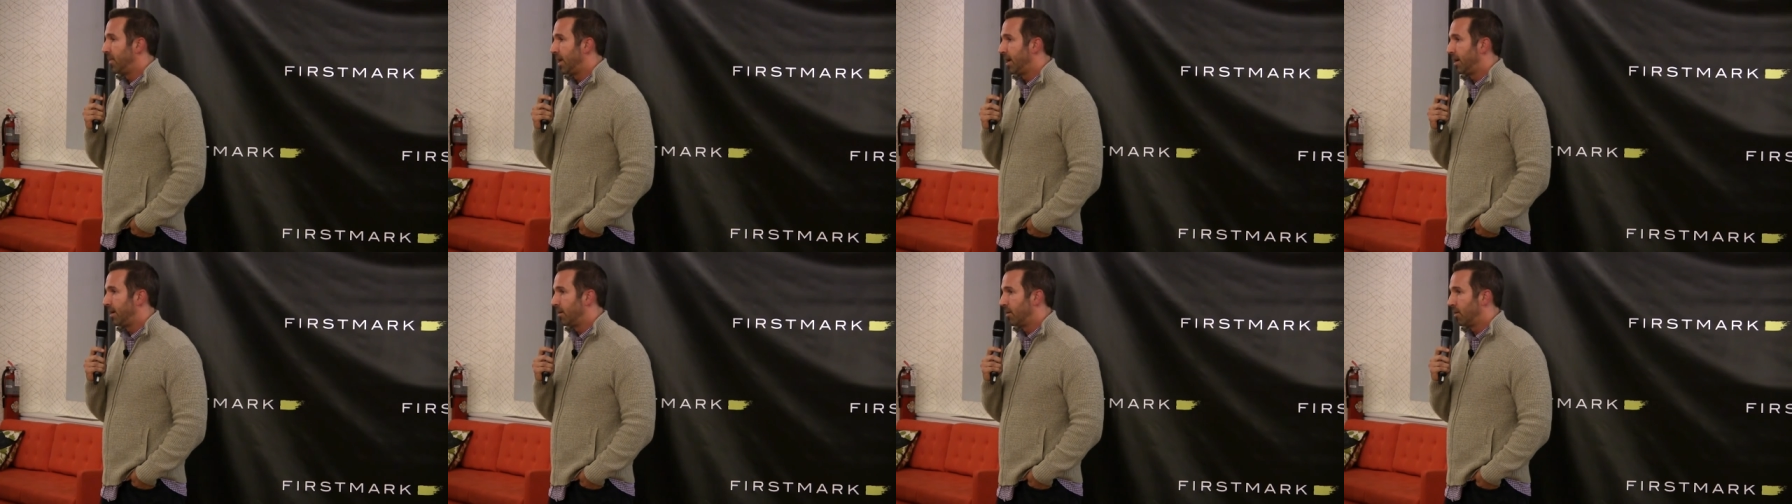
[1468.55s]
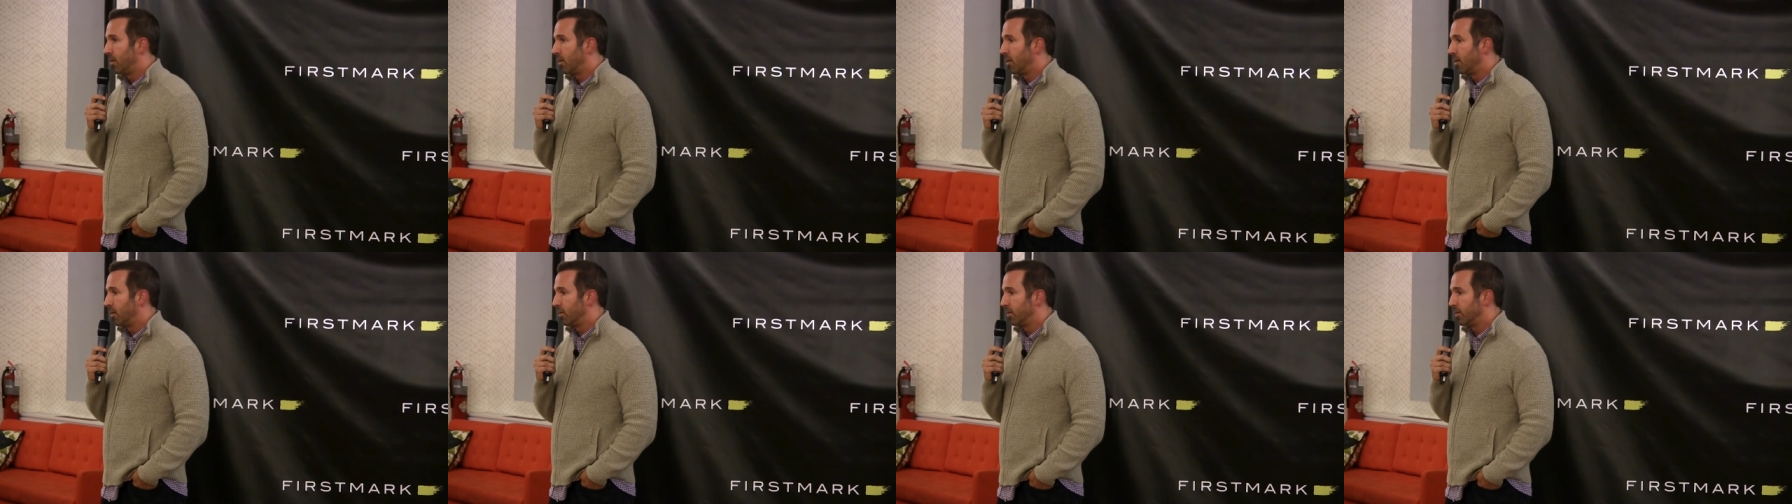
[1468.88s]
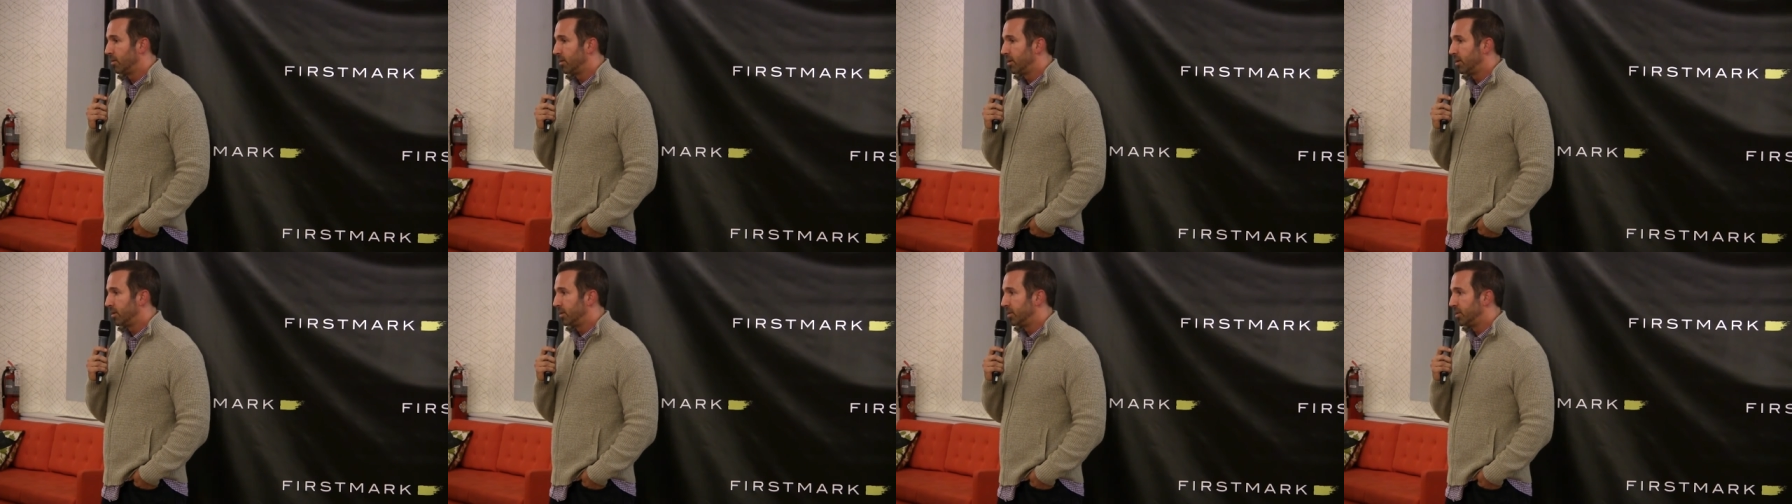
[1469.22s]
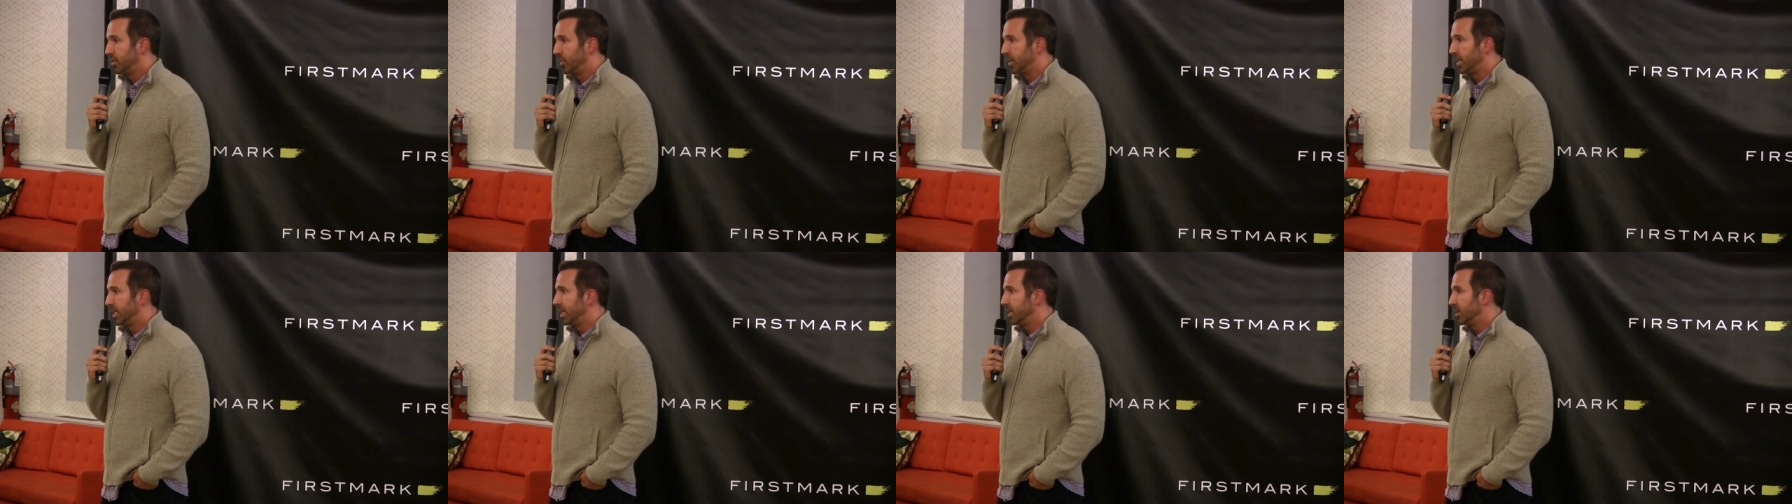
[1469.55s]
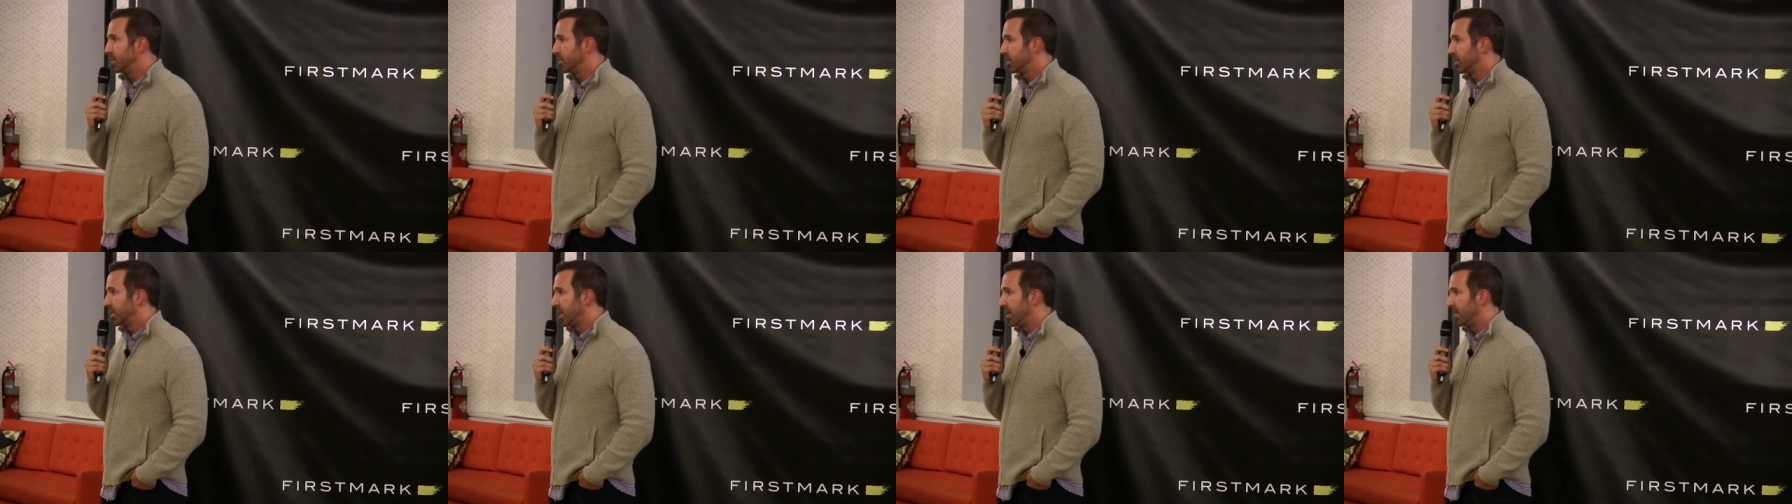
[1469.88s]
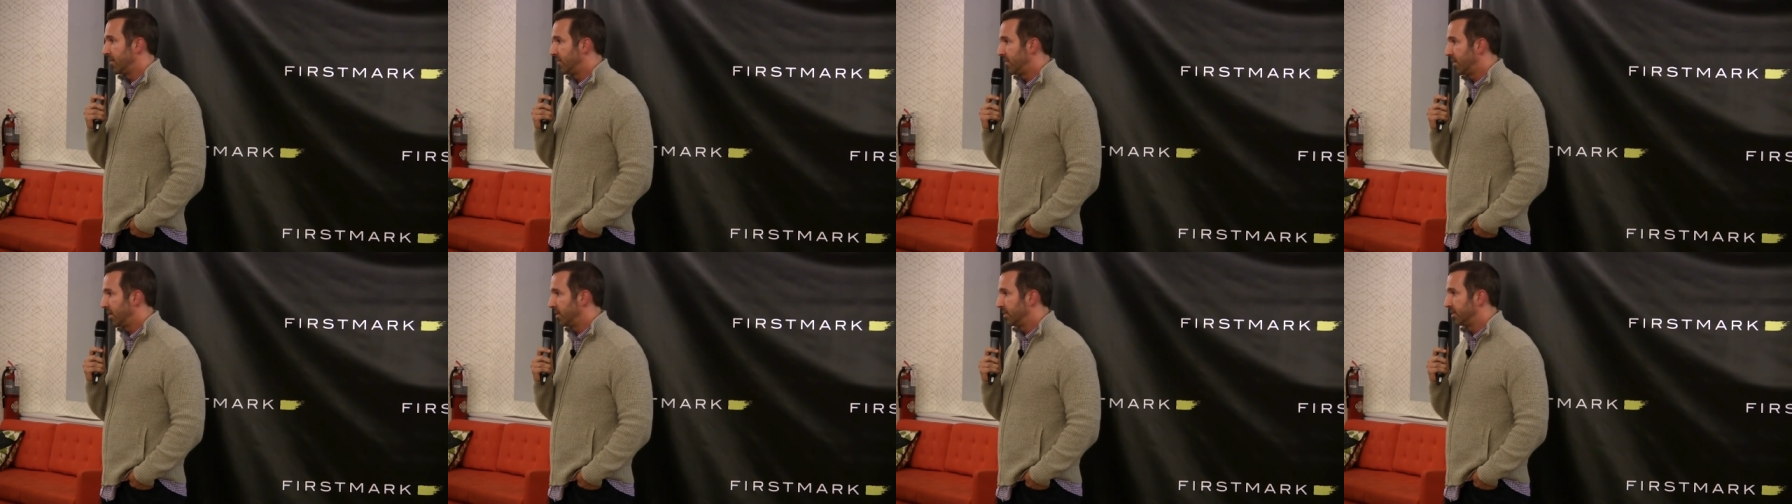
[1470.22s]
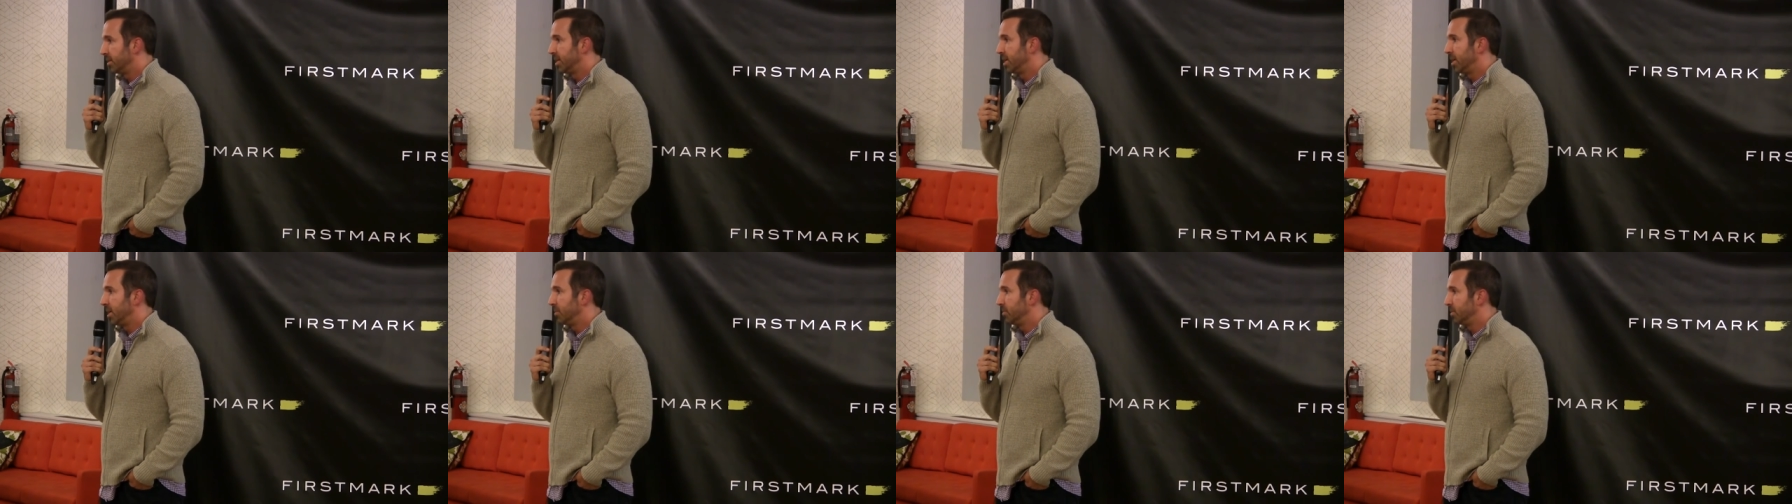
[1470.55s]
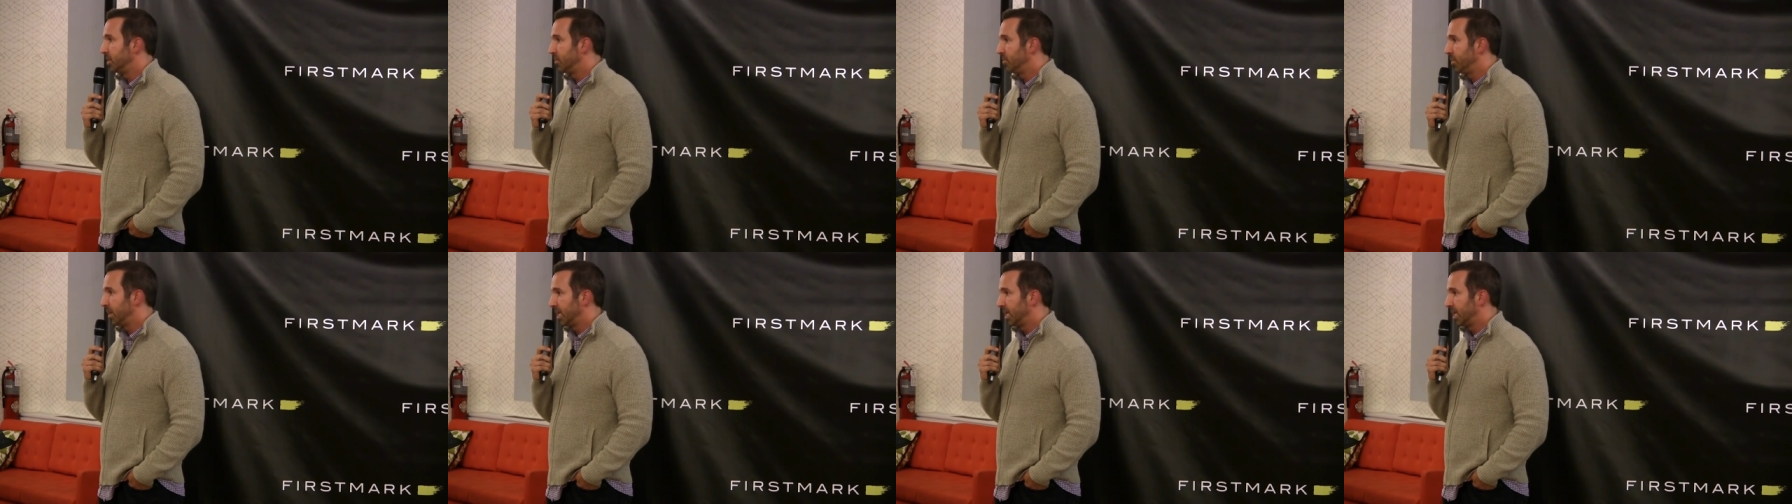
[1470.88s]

they are you know doing deals with NFL teams and